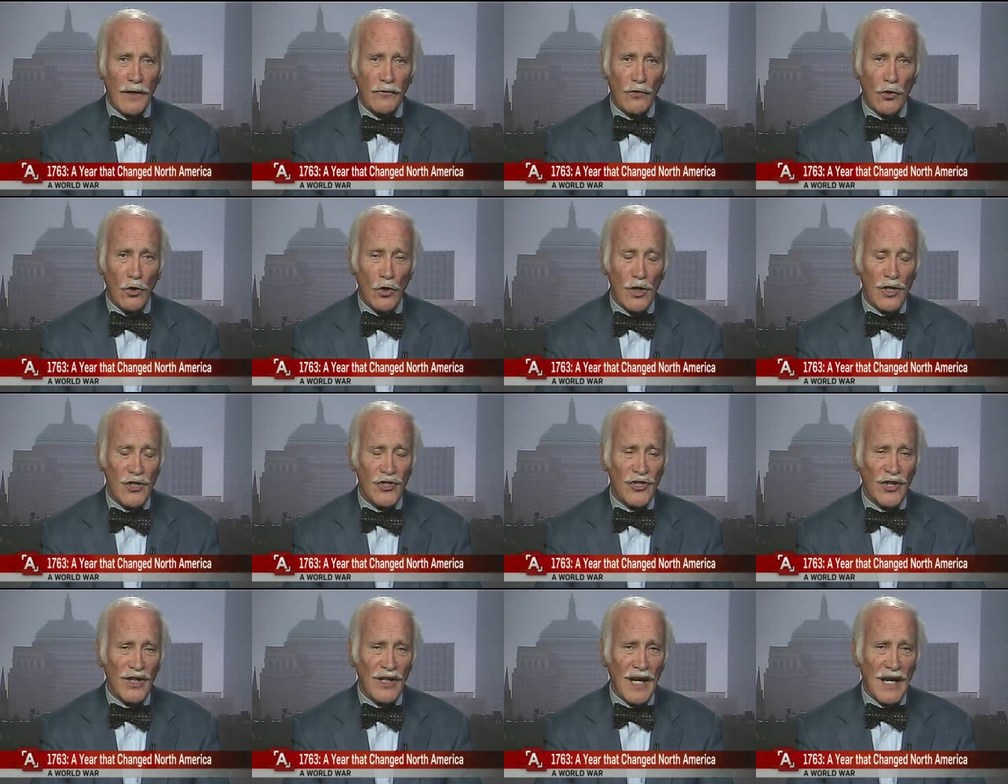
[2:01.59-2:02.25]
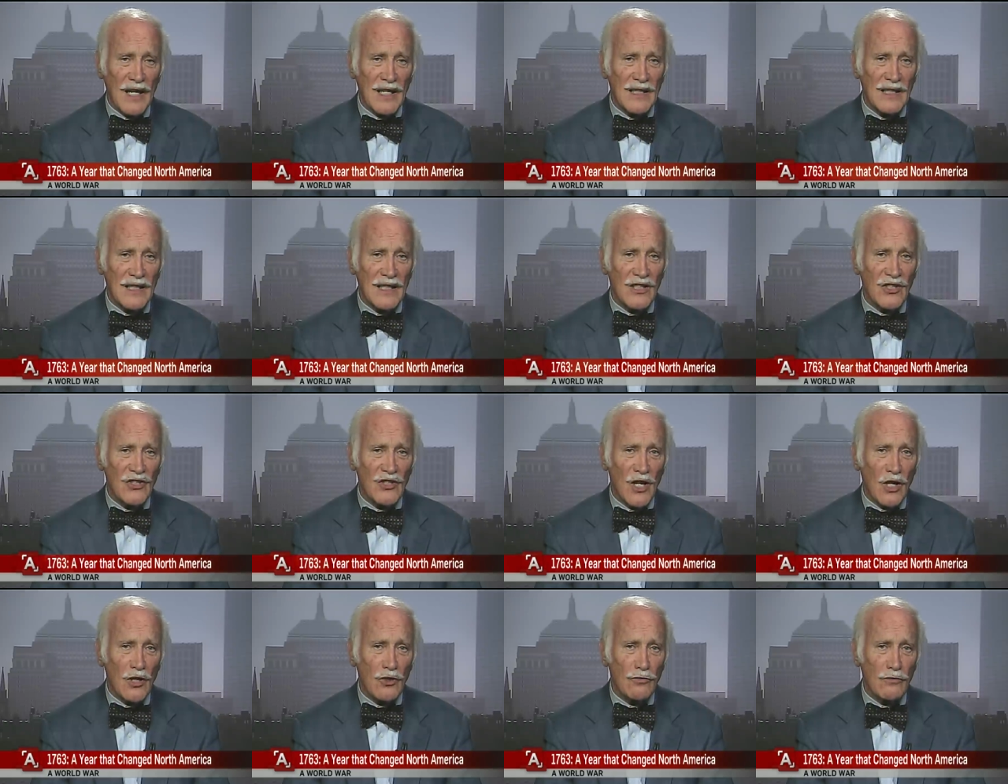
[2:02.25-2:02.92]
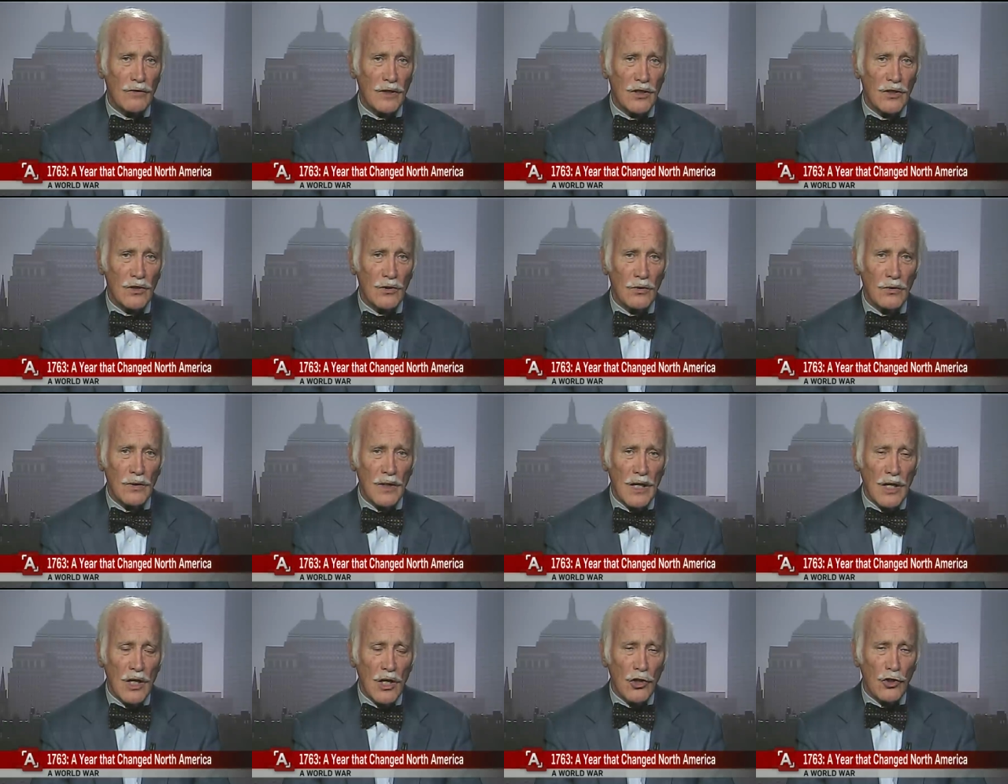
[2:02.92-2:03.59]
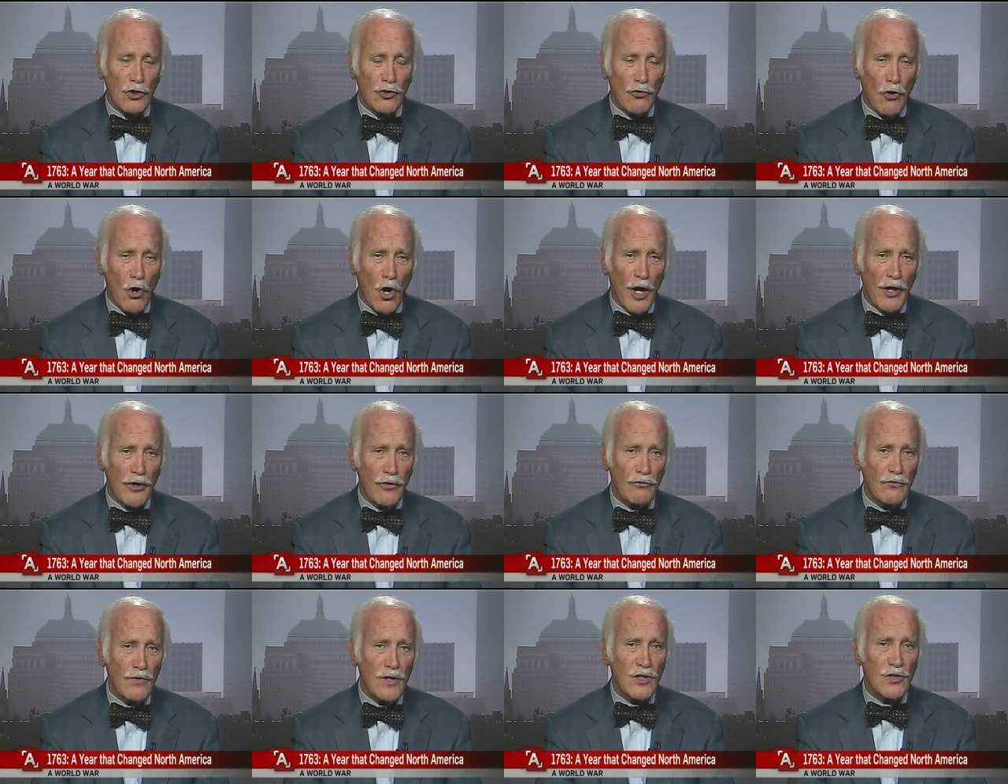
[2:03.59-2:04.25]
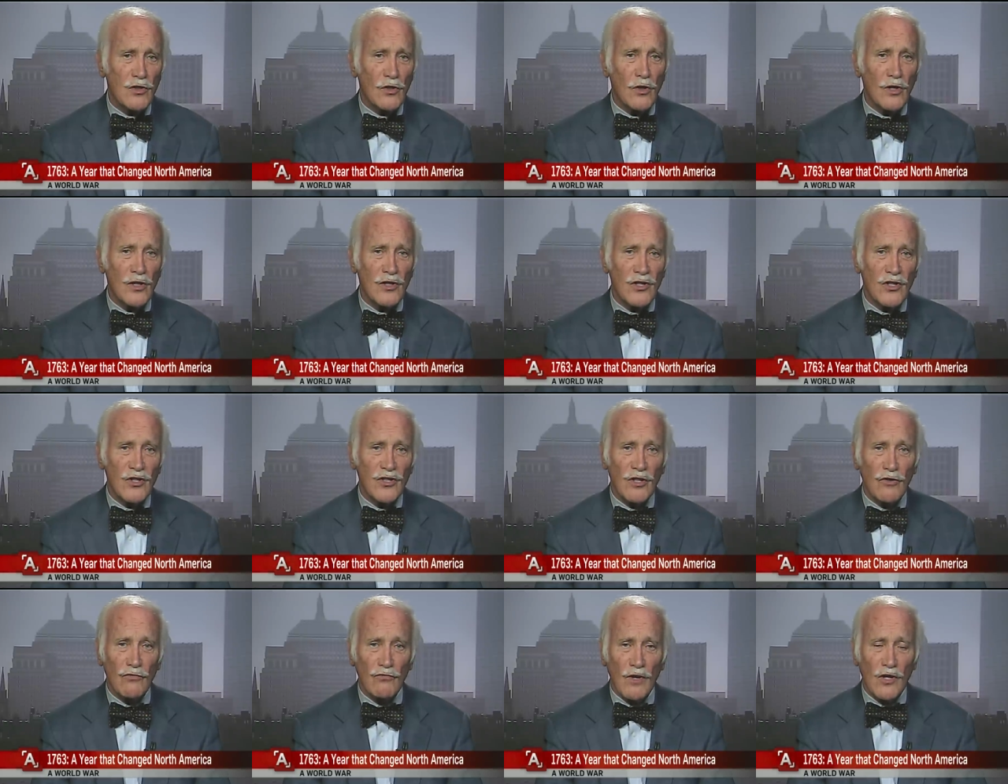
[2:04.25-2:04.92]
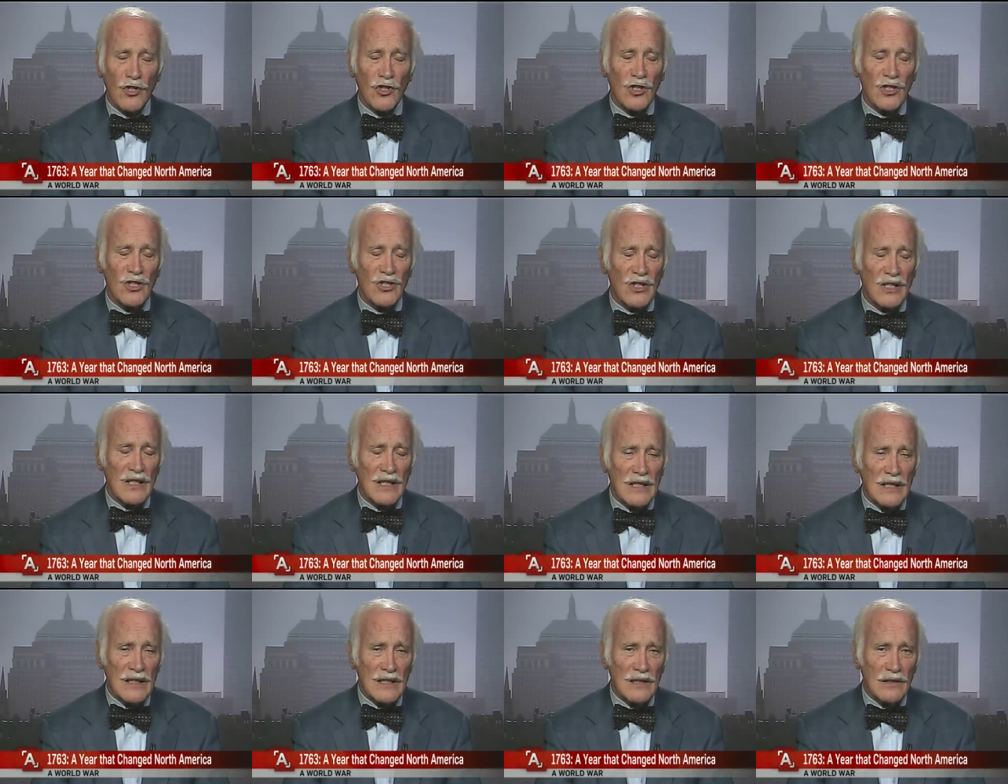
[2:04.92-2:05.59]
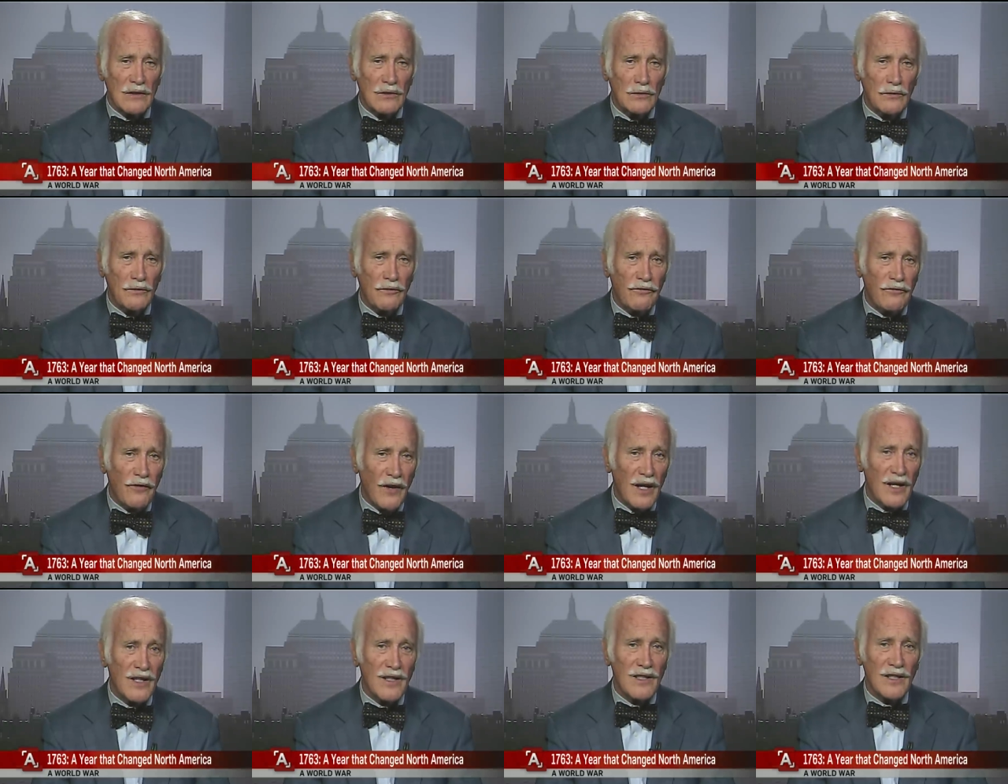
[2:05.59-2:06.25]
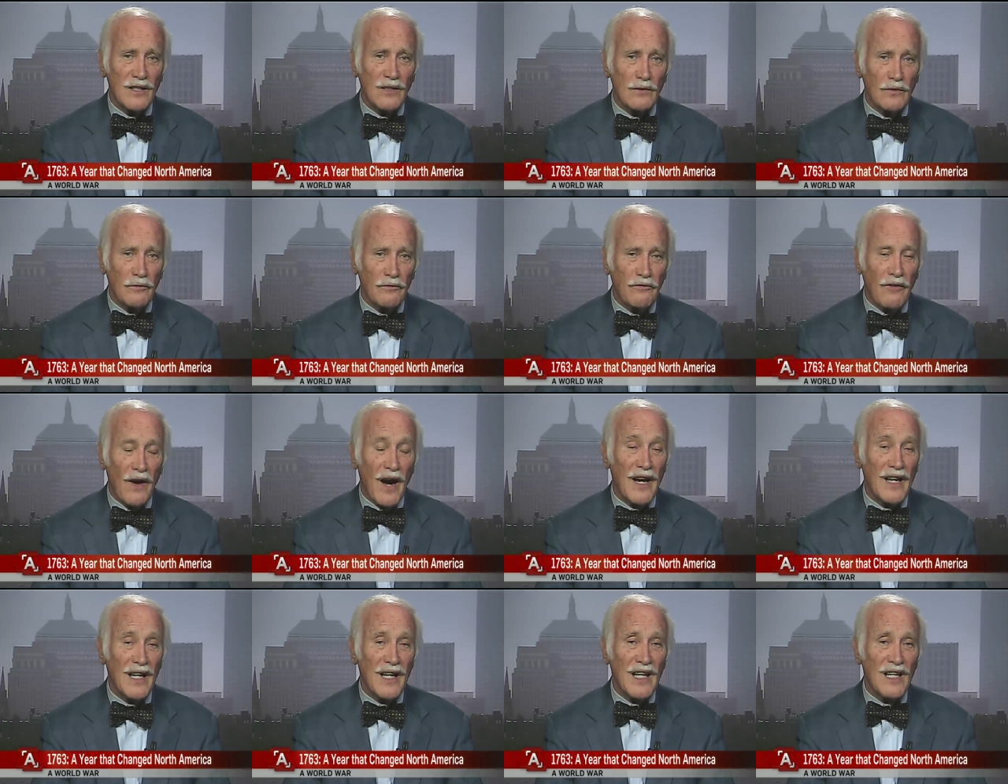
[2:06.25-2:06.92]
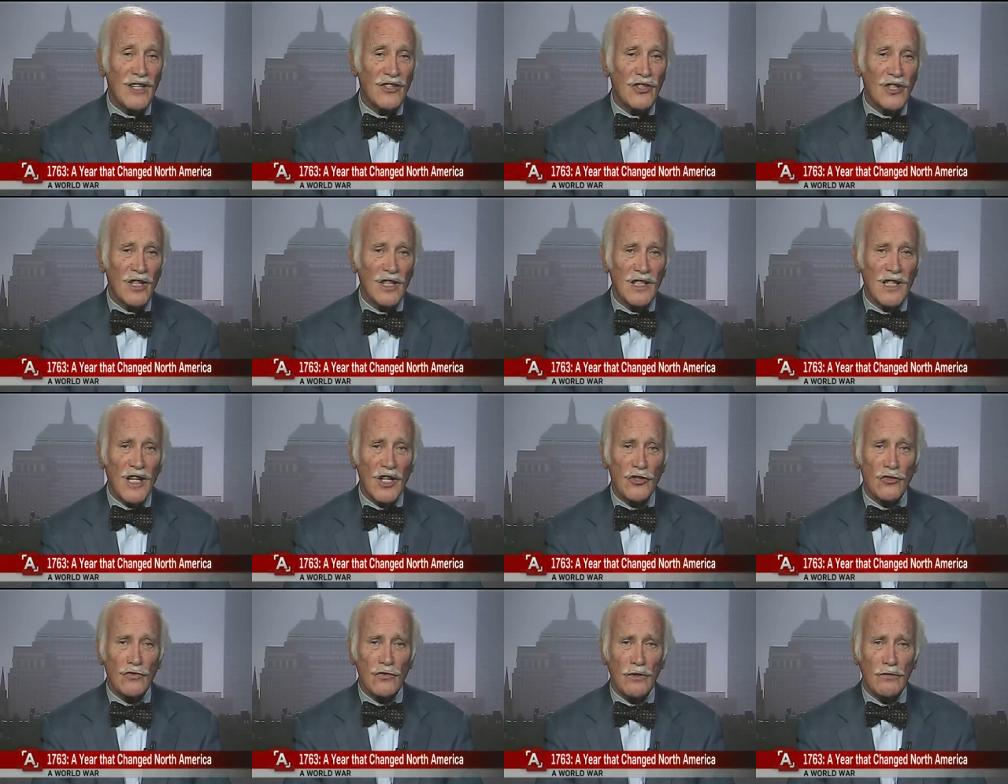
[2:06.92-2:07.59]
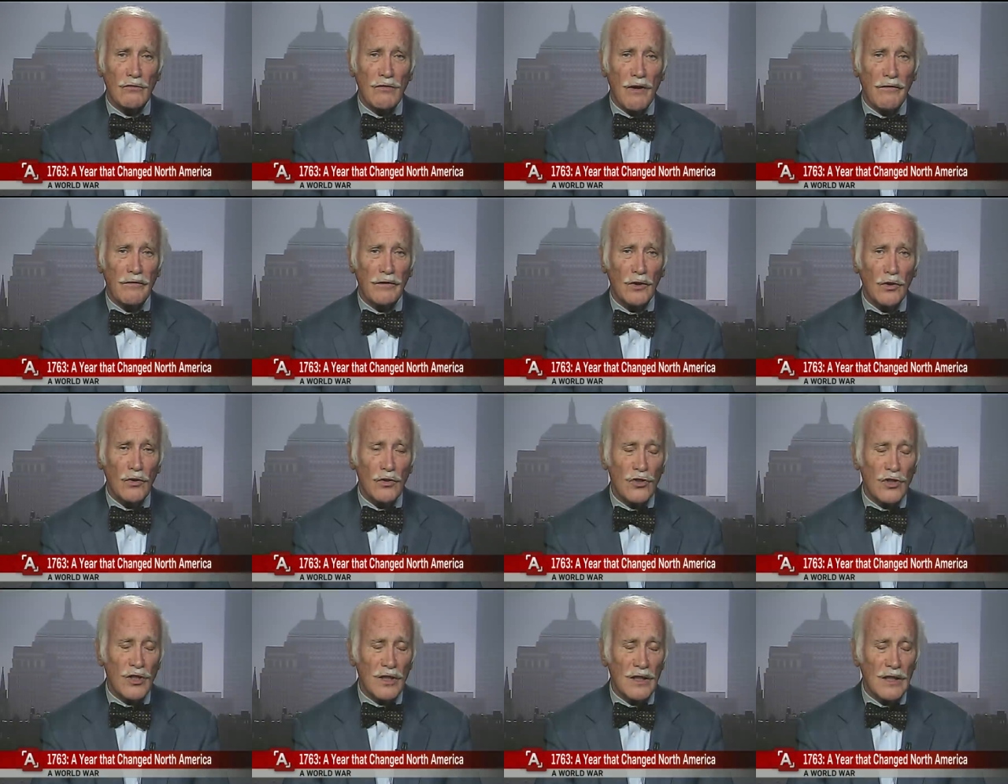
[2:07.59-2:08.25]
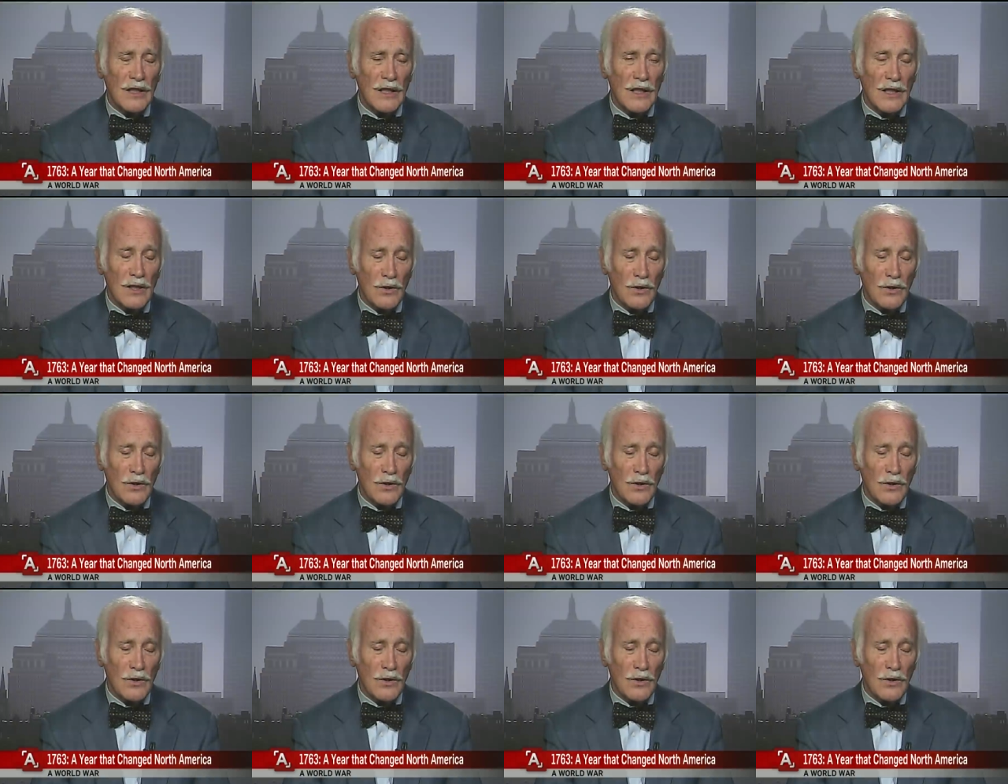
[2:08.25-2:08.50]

of course, in the nineteenth century to draw the resources and riches to fund, to finance the Industrial Revolution,